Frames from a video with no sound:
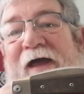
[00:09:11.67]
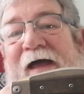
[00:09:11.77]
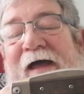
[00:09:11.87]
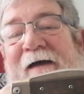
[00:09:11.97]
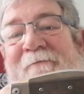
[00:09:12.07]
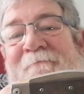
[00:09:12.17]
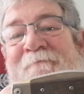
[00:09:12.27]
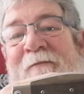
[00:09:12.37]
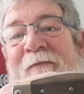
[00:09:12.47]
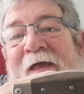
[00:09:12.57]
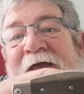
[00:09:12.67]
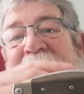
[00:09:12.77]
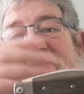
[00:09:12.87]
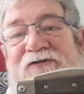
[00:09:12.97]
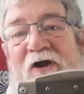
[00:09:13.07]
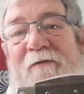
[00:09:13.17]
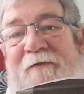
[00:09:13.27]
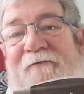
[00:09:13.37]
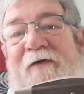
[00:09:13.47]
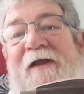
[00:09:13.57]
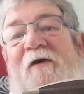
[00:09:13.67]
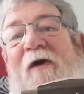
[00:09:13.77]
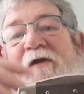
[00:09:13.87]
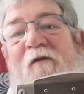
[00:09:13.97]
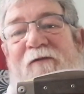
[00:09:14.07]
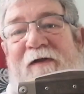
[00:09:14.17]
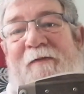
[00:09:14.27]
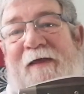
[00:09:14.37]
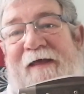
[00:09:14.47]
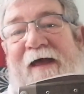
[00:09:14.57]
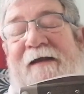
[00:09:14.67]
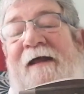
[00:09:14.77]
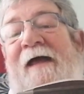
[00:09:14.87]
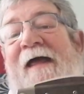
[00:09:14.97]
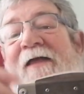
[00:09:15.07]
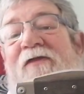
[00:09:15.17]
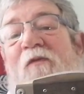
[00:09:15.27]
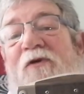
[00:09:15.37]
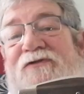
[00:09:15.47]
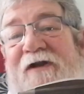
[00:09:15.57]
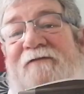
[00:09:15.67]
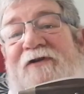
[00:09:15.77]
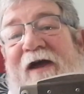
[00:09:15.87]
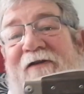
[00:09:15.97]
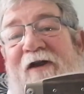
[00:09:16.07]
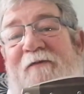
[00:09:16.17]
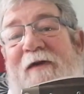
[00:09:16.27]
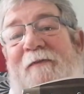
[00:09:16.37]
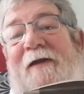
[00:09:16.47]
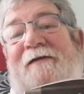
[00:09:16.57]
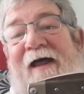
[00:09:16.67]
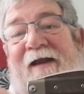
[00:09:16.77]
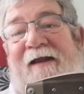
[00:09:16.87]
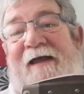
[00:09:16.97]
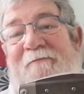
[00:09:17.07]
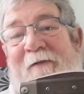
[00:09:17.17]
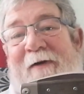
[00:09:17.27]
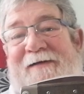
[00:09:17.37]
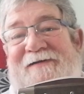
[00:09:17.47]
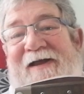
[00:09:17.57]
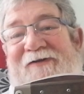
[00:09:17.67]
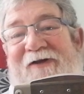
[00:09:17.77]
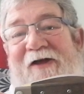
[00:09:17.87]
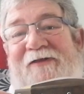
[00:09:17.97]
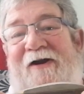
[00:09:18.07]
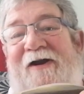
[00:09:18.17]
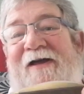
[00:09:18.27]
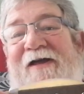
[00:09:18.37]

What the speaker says: a sharpening video, and hopefully by then the woods will have dried out a wee bit and I'll get my backside down there.